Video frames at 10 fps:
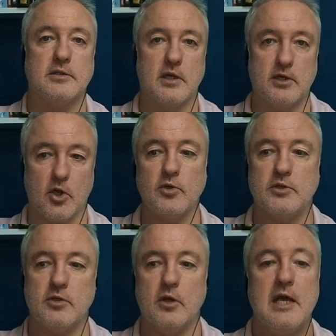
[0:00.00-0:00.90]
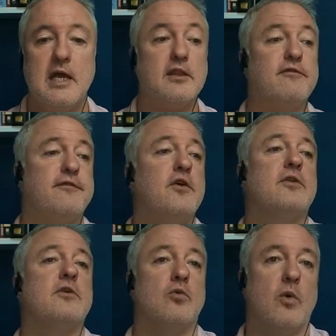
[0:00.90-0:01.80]
is going to go to. The
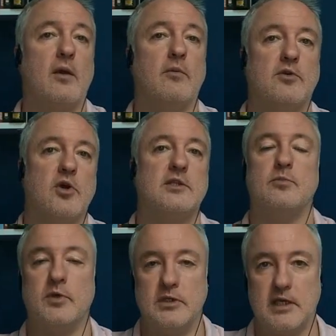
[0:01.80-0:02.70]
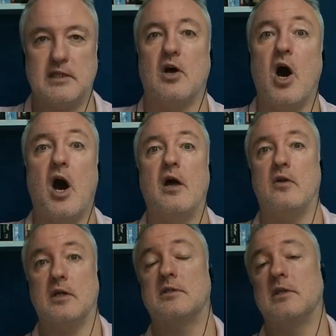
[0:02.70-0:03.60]
further away we try to predict, the harder
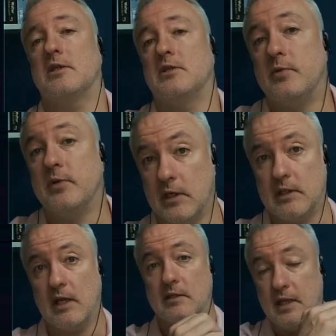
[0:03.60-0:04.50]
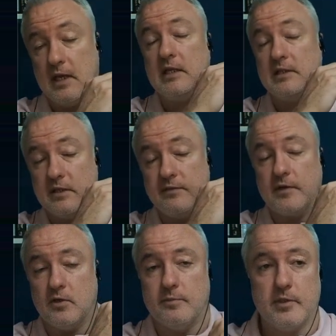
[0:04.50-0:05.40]
it is to actually predict that. Then it gets
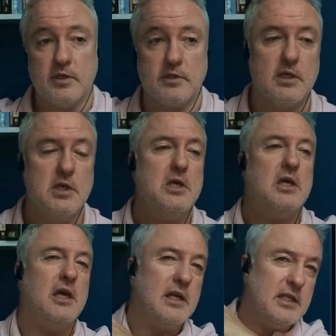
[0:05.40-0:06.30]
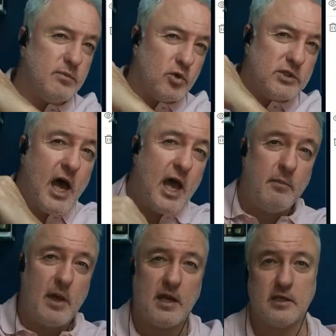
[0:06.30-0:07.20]
difficult because it needs more
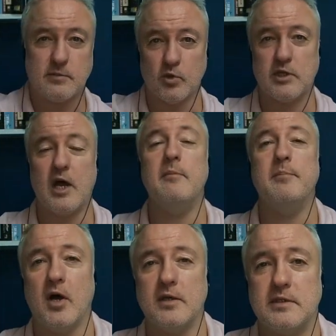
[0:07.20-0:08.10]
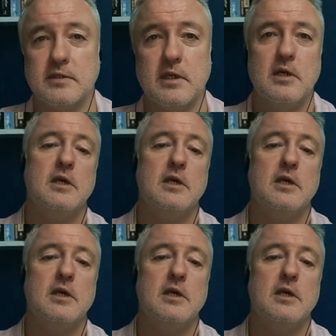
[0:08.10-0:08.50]
time, and as more time passes,